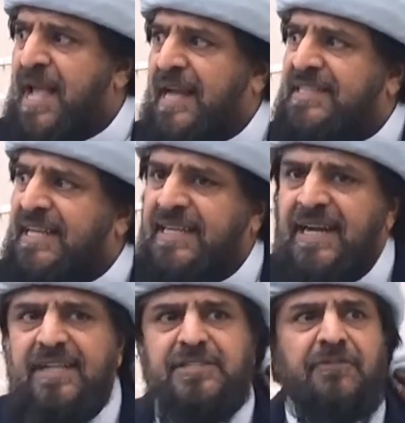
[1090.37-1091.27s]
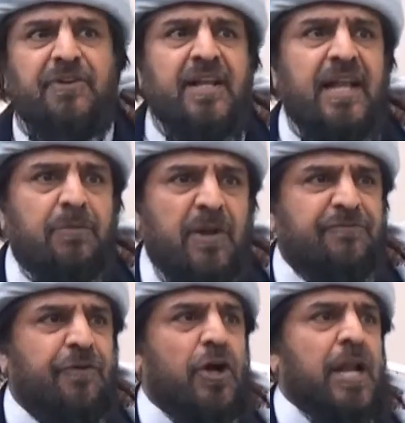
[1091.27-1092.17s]
and the curse of Allah will
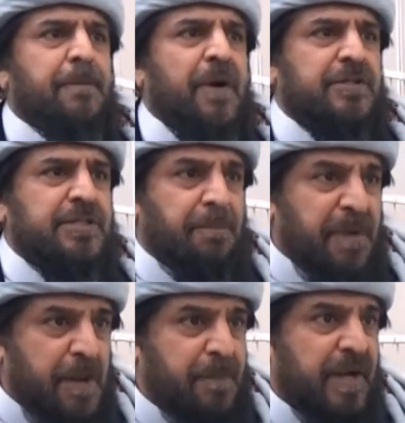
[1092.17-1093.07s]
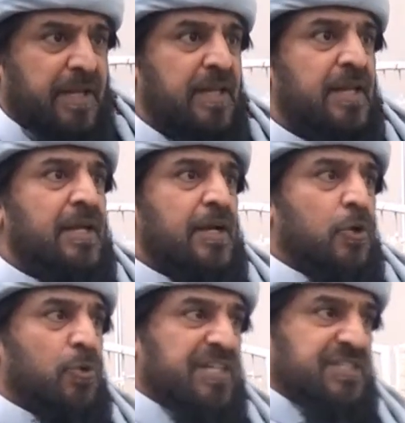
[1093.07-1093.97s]
fall upon the people
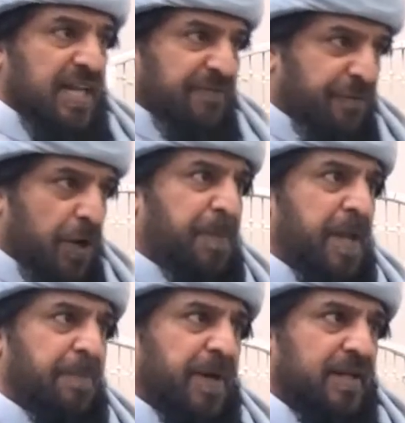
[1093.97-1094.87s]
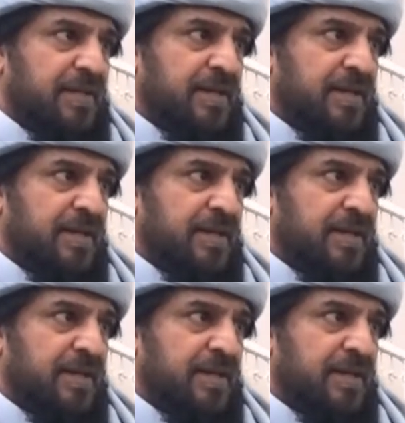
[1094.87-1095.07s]
who are sinful people,